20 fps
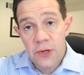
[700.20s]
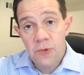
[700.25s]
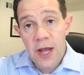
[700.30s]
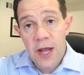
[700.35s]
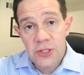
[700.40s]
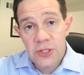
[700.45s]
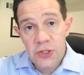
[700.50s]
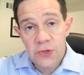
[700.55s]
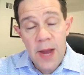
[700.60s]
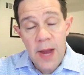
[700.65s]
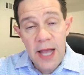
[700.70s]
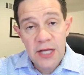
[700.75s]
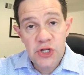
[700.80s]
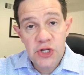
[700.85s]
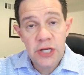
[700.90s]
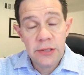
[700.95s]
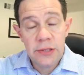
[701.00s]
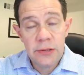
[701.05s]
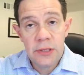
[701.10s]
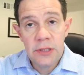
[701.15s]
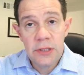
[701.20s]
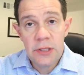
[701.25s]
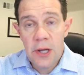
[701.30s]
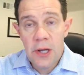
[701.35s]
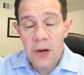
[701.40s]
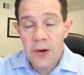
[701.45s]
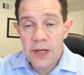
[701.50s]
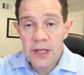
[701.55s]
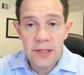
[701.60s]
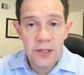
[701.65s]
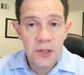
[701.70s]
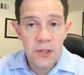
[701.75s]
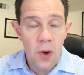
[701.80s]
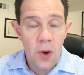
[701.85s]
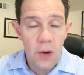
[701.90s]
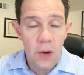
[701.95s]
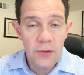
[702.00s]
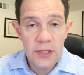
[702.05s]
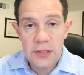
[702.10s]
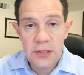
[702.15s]
the right direction. You know, and you
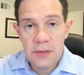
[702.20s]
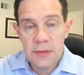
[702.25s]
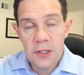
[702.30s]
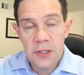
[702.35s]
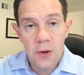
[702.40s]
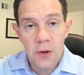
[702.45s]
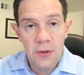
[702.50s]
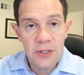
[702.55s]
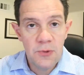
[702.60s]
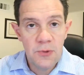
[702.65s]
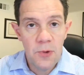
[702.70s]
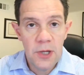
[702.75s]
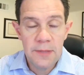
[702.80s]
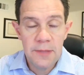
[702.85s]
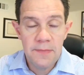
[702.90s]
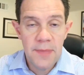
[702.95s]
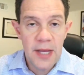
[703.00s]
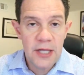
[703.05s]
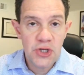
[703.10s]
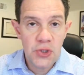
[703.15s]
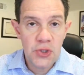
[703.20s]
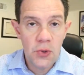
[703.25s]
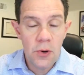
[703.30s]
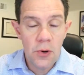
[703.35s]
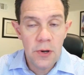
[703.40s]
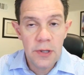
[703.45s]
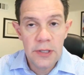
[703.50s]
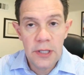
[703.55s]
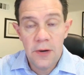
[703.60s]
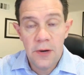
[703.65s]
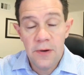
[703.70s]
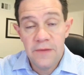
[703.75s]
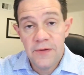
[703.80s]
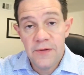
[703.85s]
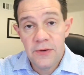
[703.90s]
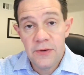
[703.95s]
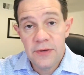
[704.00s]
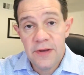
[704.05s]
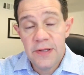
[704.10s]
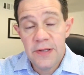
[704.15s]
always you always want to make sure you know if
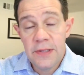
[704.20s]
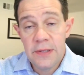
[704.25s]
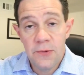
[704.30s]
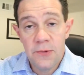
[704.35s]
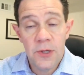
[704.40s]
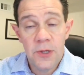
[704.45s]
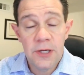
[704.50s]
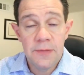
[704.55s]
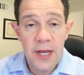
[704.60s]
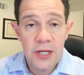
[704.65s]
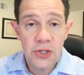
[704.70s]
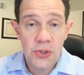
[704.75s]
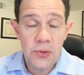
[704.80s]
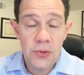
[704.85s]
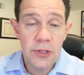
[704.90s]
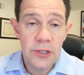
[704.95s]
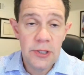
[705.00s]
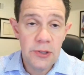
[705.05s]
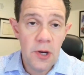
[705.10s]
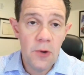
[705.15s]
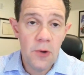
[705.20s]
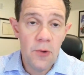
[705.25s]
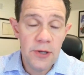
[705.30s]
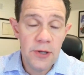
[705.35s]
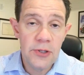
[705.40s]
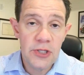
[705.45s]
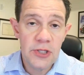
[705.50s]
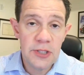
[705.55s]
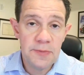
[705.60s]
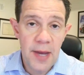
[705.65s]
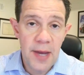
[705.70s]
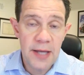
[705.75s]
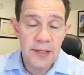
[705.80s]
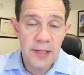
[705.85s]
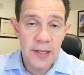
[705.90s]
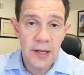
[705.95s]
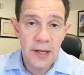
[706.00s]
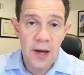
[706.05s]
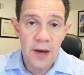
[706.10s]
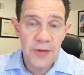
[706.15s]
you're you want to make sure you know what you're
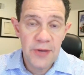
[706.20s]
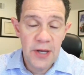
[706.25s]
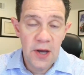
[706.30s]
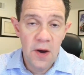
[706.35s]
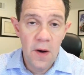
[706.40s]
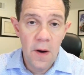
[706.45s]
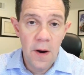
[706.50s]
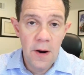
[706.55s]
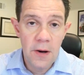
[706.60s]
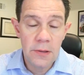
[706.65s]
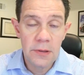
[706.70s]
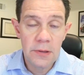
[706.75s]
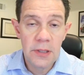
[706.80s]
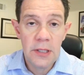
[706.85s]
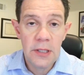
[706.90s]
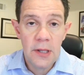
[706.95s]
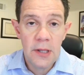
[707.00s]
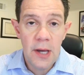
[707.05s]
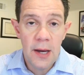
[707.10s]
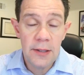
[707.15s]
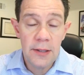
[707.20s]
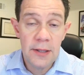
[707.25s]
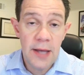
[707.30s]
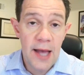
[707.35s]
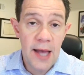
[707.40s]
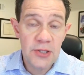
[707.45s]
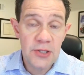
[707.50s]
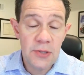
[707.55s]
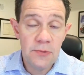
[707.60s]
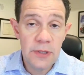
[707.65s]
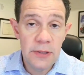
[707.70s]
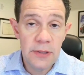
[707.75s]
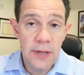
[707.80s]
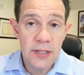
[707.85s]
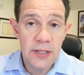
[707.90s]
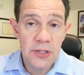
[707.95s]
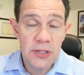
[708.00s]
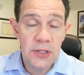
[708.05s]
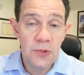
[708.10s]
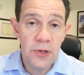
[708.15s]
spending on the card uh, as it
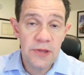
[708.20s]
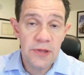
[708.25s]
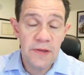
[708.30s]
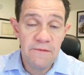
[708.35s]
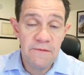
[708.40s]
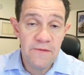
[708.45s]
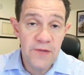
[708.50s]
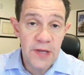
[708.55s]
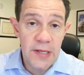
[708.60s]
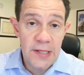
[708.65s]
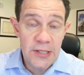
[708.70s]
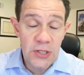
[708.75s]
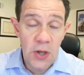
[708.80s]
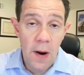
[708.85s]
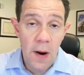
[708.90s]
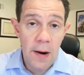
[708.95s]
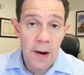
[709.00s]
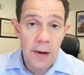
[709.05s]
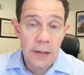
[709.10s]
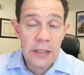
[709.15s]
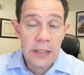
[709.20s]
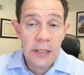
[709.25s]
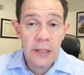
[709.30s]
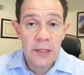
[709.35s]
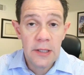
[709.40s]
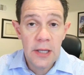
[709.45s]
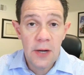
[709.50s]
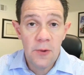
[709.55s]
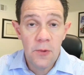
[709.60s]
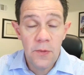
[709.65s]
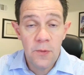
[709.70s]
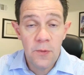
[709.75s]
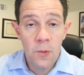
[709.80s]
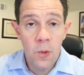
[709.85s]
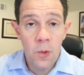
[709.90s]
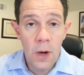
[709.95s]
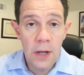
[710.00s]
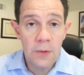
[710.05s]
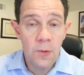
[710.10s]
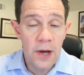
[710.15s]
relates to what the fees are. You know,
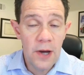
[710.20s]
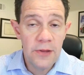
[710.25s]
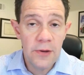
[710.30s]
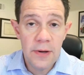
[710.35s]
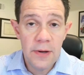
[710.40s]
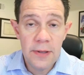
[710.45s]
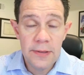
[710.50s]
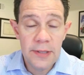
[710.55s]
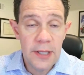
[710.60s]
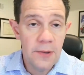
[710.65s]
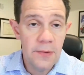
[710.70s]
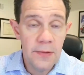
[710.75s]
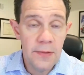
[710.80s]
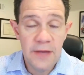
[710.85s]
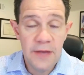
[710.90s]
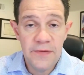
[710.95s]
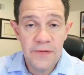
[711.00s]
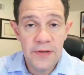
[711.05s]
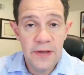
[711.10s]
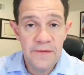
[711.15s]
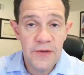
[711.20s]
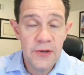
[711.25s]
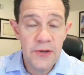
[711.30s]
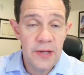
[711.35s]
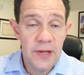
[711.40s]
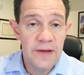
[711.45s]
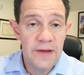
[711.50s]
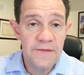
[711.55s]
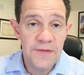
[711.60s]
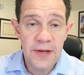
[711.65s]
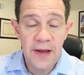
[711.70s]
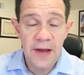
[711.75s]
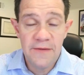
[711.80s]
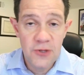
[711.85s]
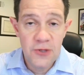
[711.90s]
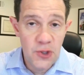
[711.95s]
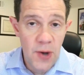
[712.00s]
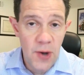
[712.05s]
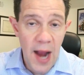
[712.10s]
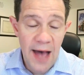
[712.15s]
wh- whether you know if if you if you
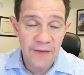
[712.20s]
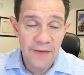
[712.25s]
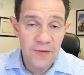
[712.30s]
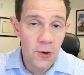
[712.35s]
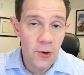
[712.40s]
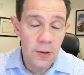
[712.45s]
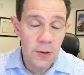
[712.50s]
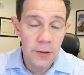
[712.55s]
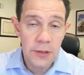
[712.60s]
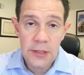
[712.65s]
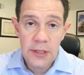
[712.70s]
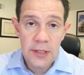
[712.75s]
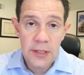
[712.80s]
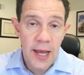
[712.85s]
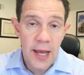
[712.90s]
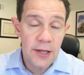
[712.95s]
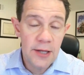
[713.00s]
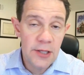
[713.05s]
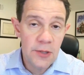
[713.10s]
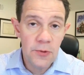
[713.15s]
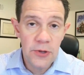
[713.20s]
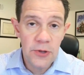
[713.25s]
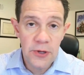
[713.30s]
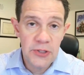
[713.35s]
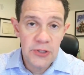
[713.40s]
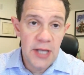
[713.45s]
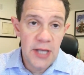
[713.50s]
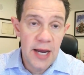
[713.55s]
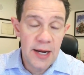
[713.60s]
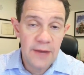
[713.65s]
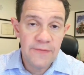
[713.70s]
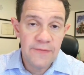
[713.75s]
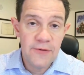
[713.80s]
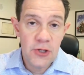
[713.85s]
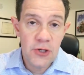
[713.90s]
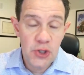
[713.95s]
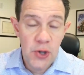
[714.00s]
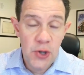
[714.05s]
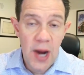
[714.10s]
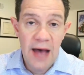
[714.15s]
never travel and you you're signing up for
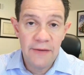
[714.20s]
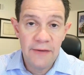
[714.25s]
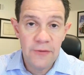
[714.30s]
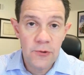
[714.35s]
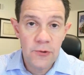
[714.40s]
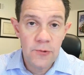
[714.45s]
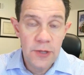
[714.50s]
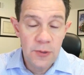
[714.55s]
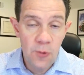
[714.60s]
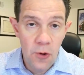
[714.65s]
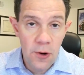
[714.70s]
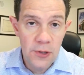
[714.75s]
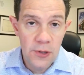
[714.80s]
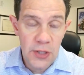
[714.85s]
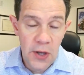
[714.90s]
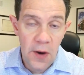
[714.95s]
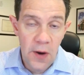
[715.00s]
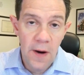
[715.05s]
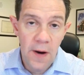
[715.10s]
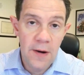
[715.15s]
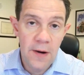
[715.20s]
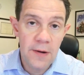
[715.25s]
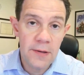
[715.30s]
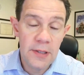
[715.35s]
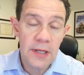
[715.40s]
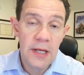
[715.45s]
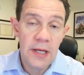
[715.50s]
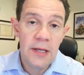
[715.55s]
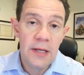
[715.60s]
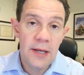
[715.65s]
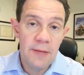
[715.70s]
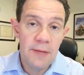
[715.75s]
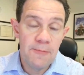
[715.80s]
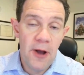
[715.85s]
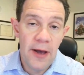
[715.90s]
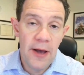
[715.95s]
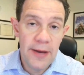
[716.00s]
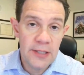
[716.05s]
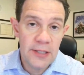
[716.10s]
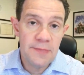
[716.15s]
a travel rewards card, it
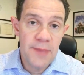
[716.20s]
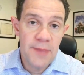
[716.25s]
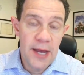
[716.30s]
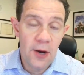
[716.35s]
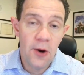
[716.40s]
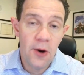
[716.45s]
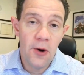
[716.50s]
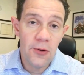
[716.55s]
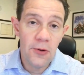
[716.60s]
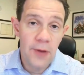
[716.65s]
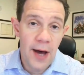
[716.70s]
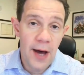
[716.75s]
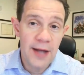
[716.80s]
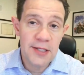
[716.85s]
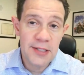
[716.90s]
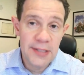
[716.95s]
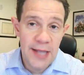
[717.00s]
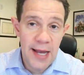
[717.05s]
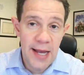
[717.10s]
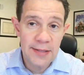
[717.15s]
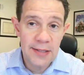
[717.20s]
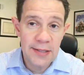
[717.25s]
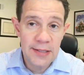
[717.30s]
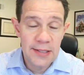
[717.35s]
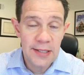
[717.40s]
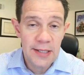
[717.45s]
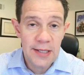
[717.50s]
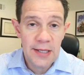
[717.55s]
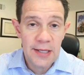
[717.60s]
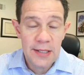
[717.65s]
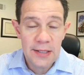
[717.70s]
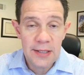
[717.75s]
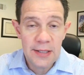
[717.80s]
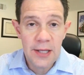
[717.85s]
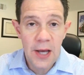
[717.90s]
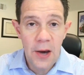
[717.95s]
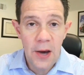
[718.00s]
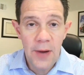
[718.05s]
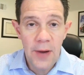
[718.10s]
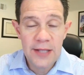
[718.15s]
probably doesn't make a whole lot of sense. You
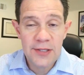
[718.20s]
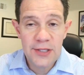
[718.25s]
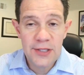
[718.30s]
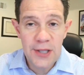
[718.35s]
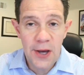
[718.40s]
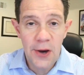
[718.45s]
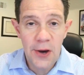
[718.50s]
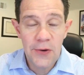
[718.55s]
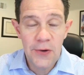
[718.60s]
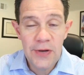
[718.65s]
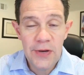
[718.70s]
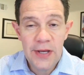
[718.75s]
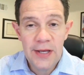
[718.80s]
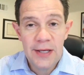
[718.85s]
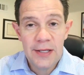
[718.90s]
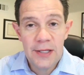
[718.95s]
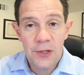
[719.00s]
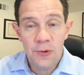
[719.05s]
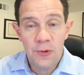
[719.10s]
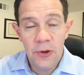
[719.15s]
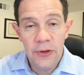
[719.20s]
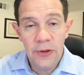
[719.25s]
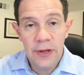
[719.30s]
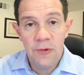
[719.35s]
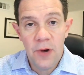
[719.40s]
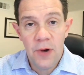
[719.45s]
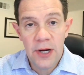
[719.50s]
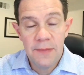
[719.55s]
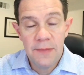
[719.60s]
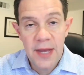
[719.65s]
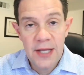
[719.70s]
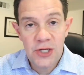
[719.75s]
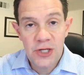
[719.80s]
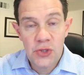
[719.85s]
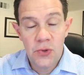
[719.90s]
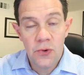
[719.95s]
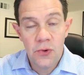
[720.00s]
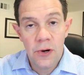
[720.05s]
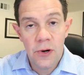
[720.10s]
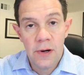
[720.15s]
know, and so you really want to make
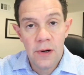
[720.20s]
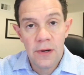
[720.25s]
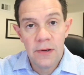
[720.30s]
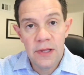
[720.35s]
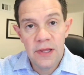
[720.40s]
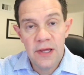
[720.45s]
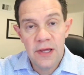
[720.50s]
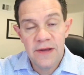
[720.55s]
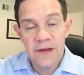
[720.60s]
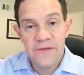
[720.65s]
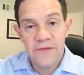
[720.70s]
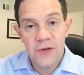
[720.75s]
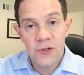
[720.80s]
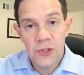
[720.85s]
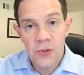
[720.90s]
sure that if you